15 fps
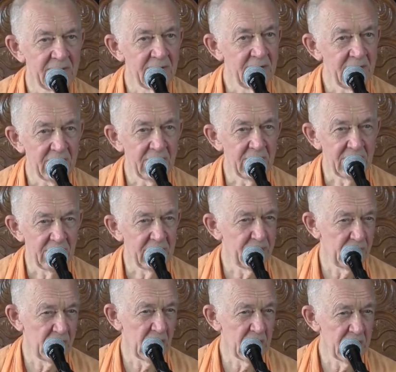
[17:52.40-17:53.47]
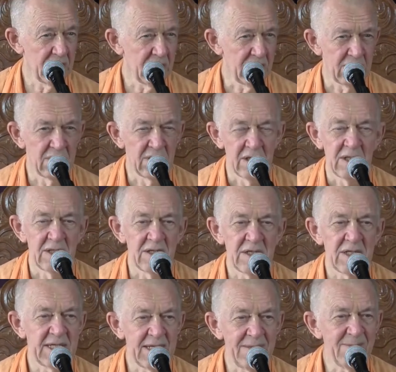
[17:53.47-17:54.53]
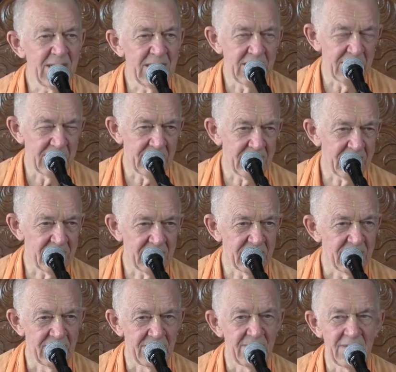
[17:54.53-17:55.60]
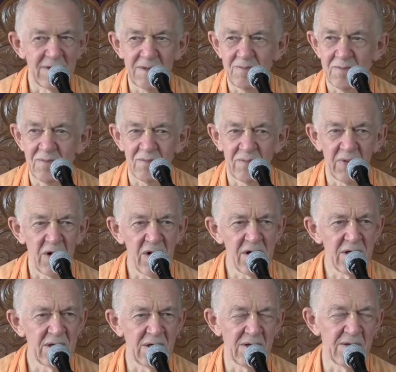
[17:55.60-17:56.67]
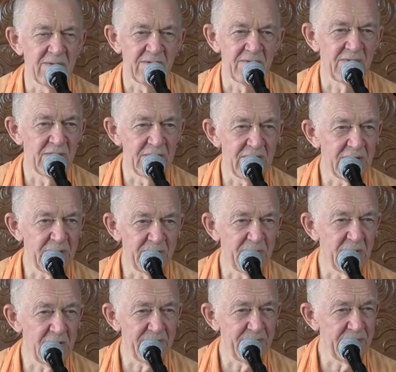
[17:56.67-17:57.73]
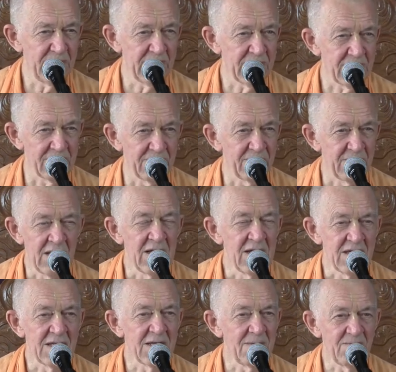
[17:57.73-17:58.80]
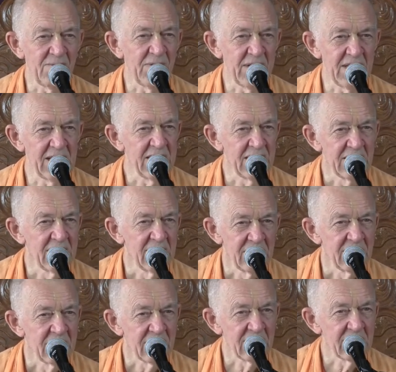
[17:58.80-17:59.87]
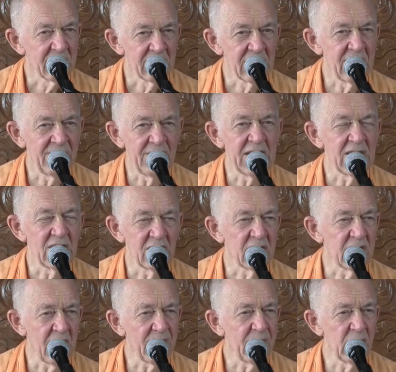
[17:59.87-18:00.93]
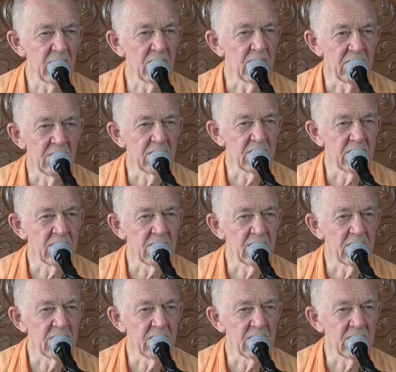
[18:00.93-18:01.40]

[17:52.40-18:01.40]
you know, they're born, they're demons. They're born for this purpose of simply giving trouble